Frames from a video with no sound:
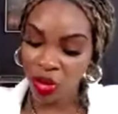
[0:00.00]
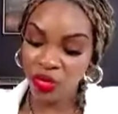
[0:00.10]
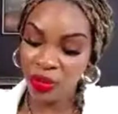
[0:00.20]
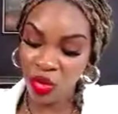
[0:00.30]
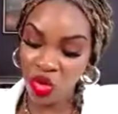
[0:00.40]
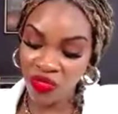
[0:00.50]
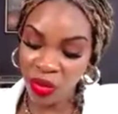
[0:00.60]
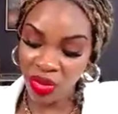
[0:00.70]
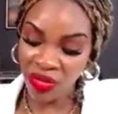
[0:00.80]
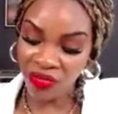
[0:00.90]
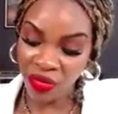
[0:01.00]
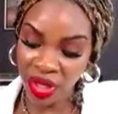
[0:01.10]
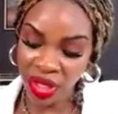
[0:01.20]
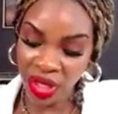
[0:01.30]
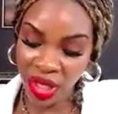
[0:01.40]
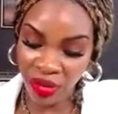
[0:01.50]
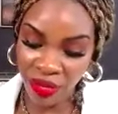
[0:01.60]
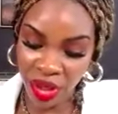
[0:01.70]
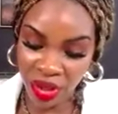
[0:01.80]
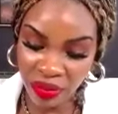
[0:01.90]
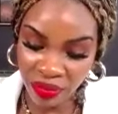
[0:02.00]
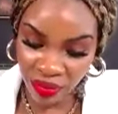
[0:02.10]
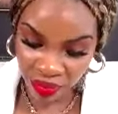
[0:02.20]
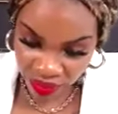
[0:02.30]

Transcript: I'm going to remove the perforated area.